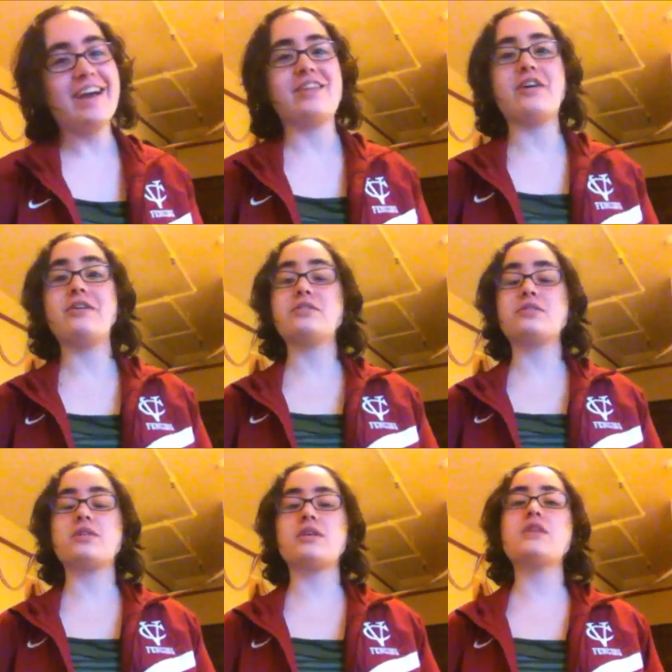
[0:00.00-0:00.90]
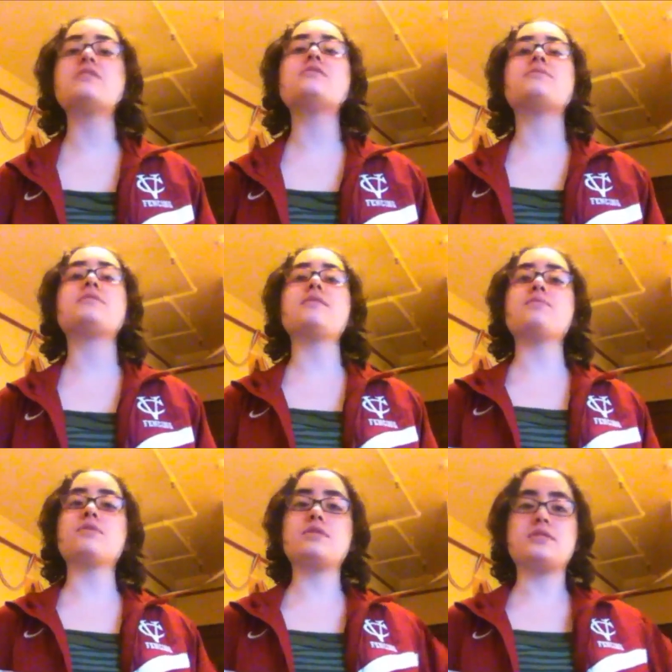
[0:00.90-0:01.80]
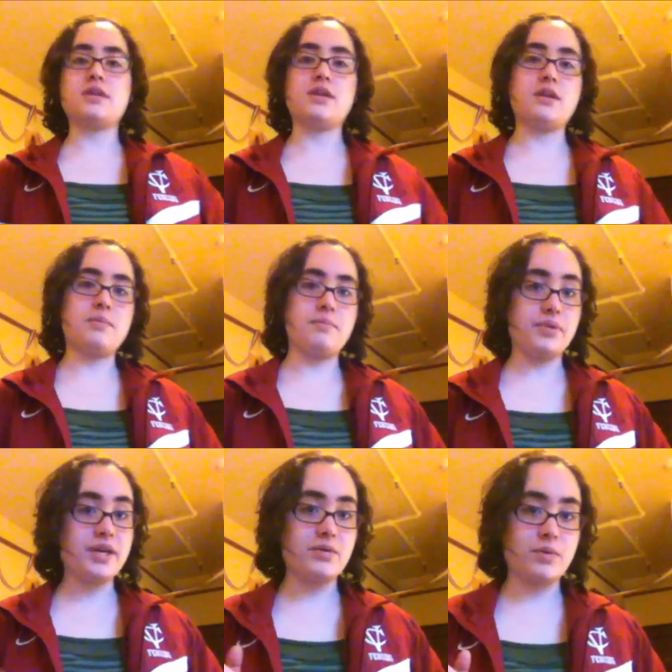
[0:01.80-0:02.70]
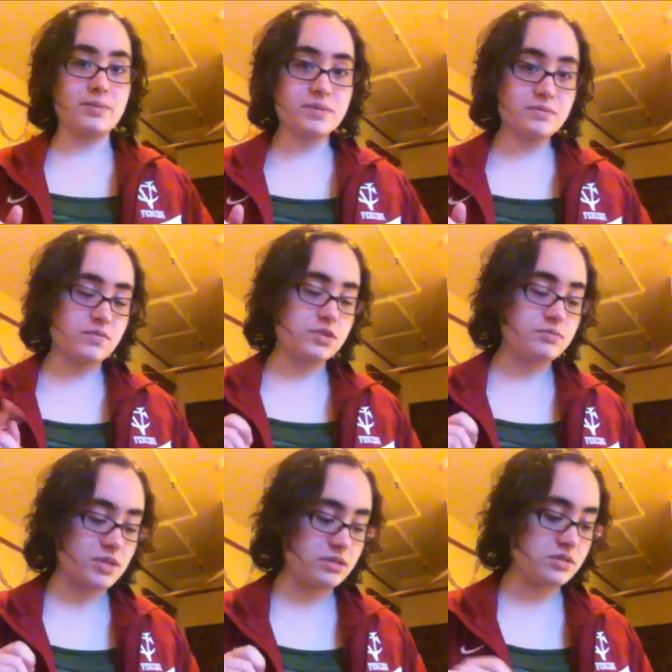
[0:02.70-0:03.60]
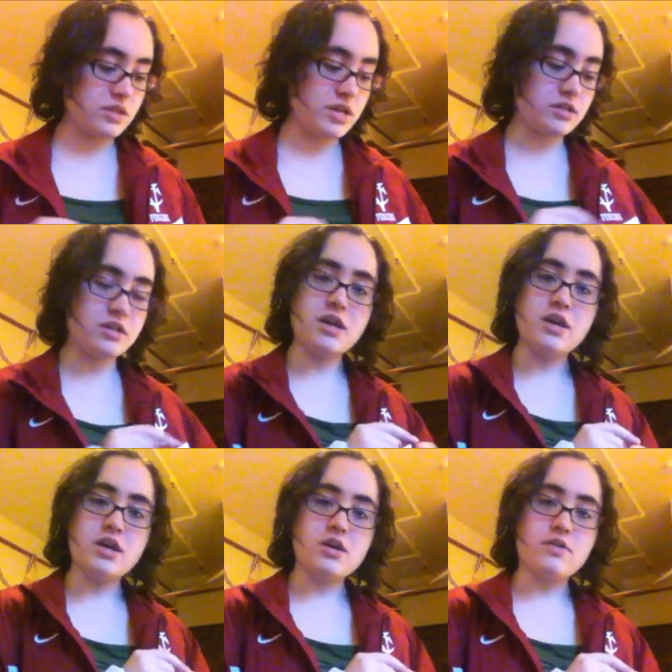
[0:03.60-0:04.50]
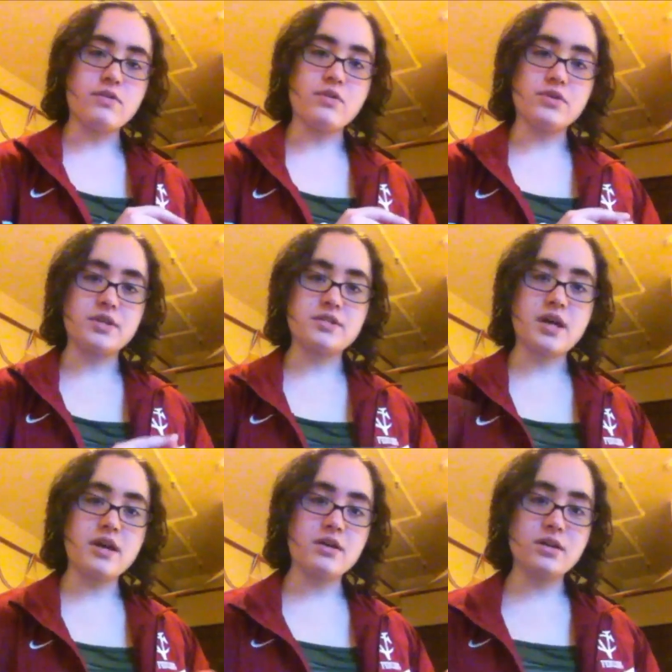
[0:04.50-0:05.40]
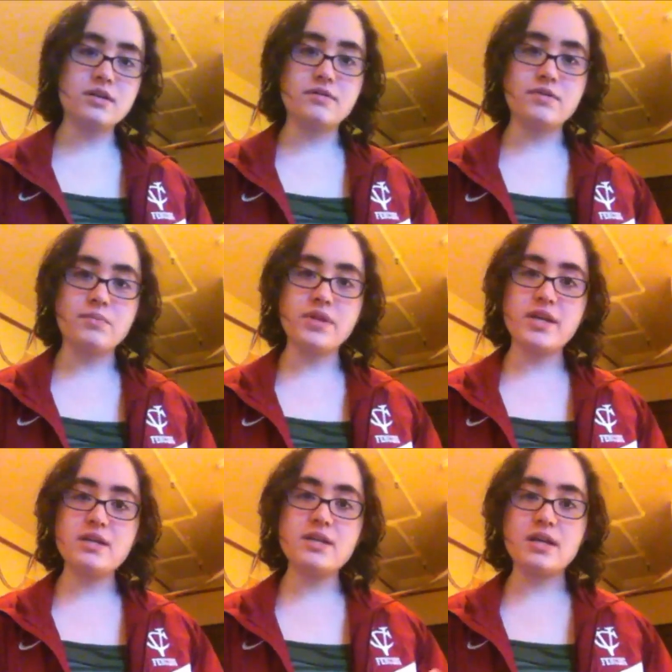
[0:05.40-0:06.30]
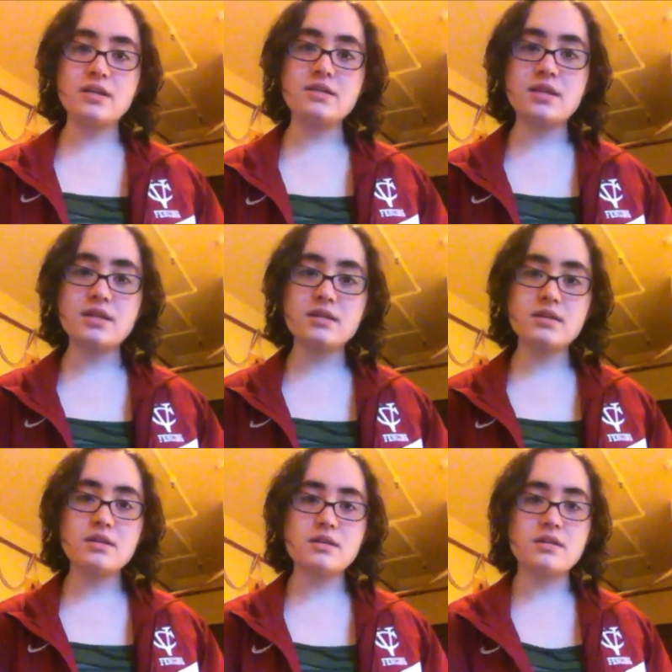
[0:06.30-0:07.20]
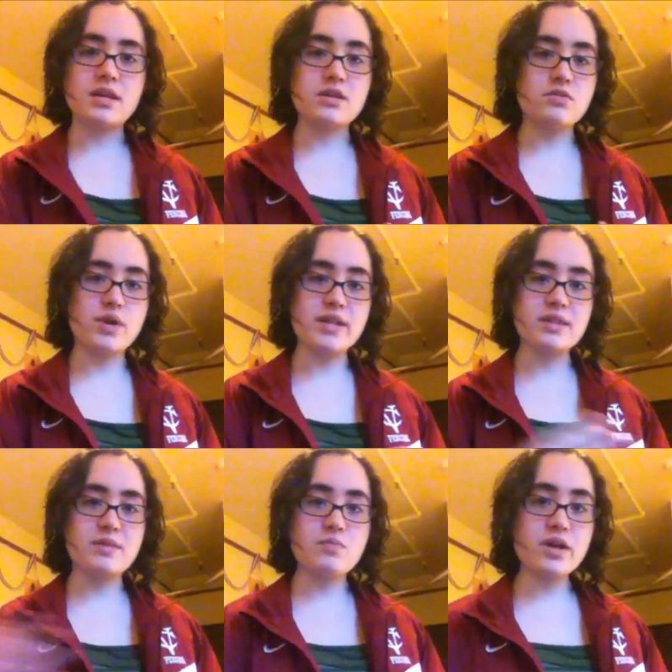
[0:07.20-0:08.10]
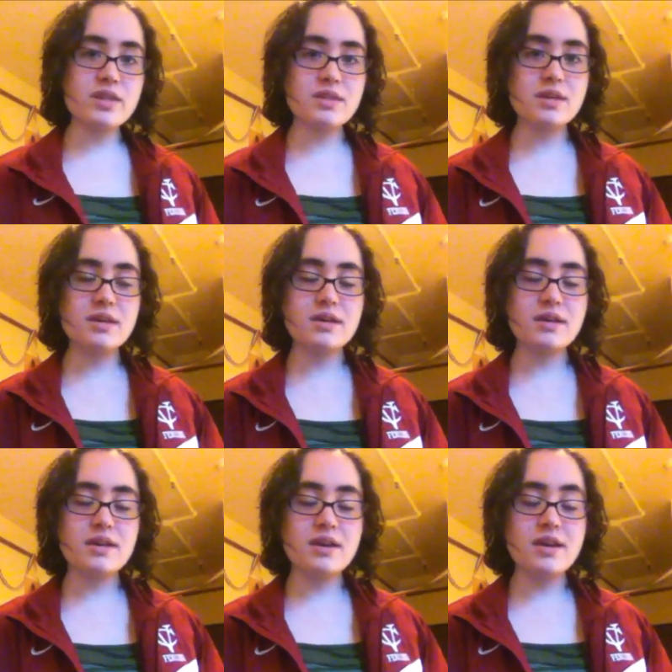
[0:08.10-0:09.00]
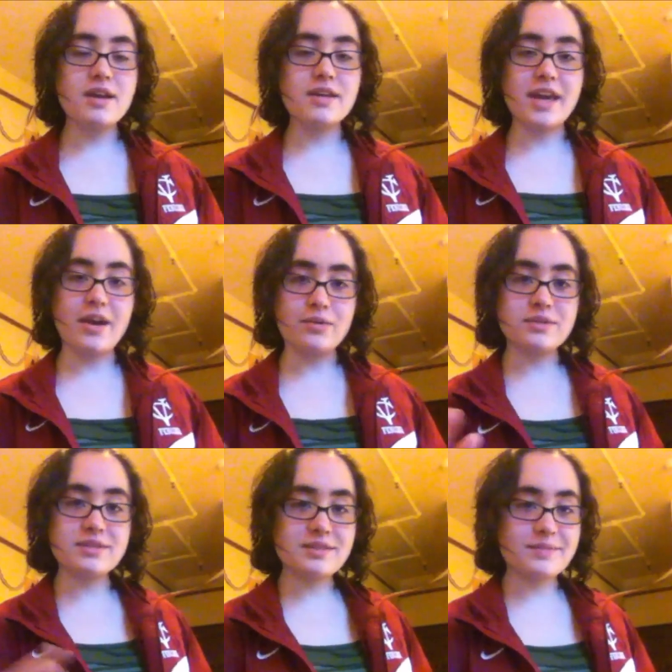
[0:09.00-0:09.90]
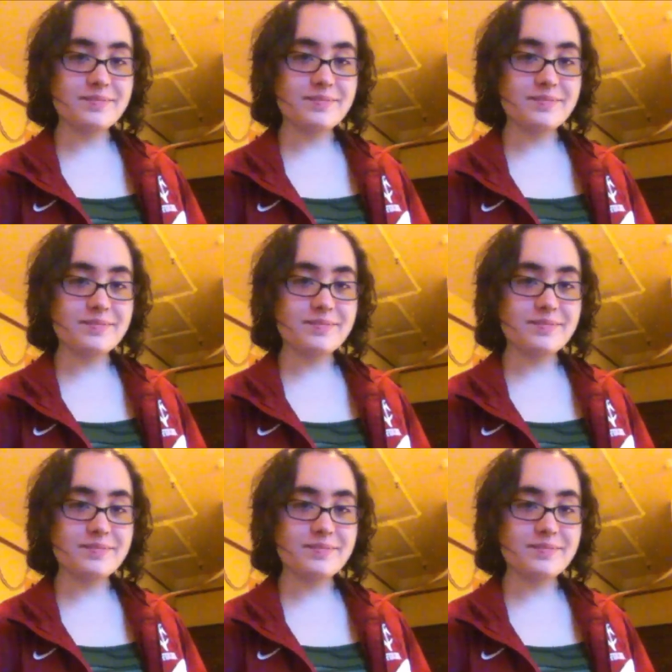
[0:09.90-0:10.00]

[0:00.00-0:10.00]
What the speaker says: The other thing is, a saber is a blade weapon, which means that along the entire length of the blade, anything that you hit them with counts.